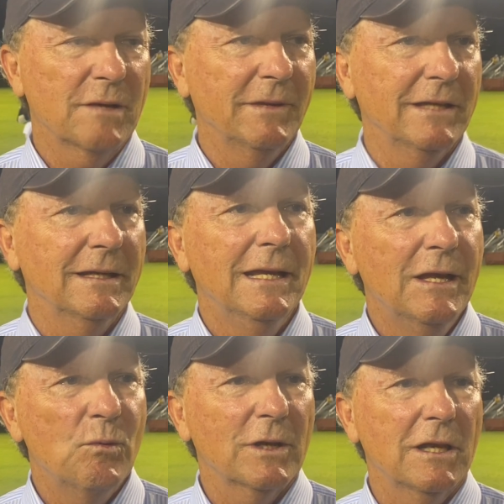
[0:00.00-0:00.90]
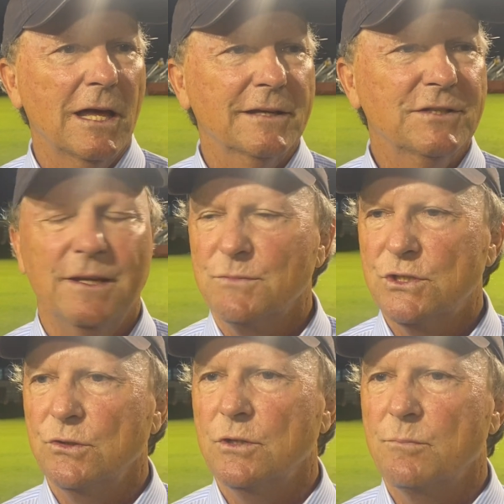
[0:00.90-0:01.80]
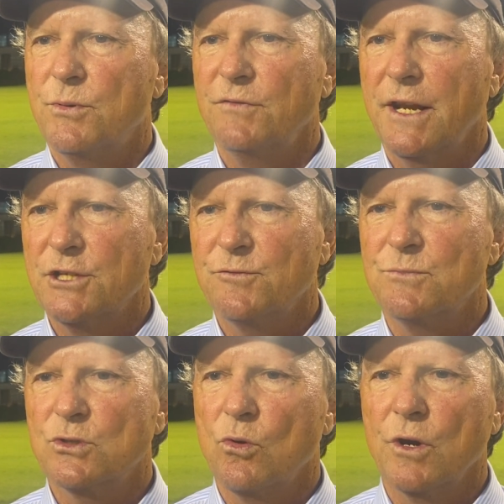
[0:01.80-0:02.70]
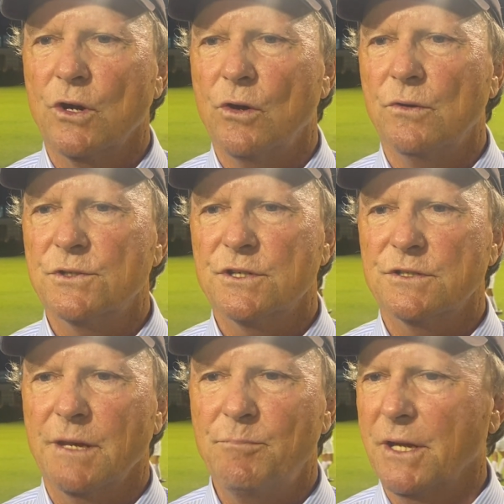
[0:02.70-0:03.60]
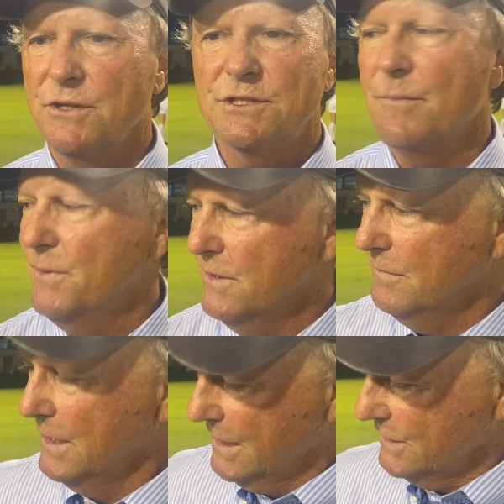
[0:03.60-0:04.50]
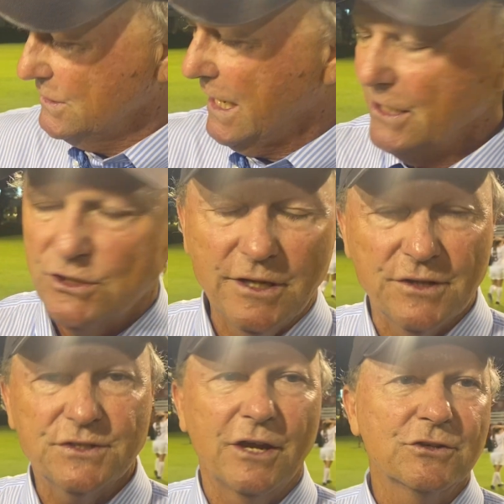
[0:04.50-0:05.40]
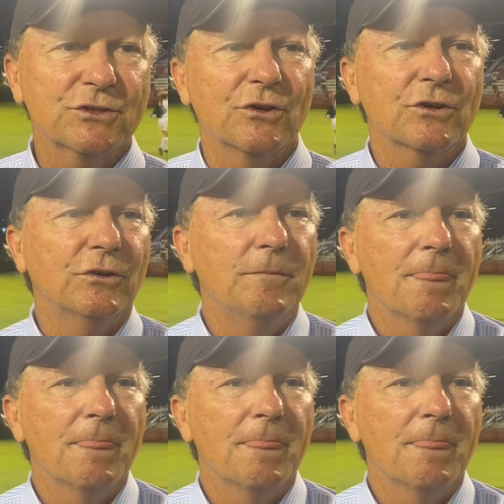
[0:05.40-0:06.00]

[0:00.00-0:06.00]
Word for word: I mean, what a lot of teams do to prevent us from scoring goals is they pick us up on the tangent of the center circle.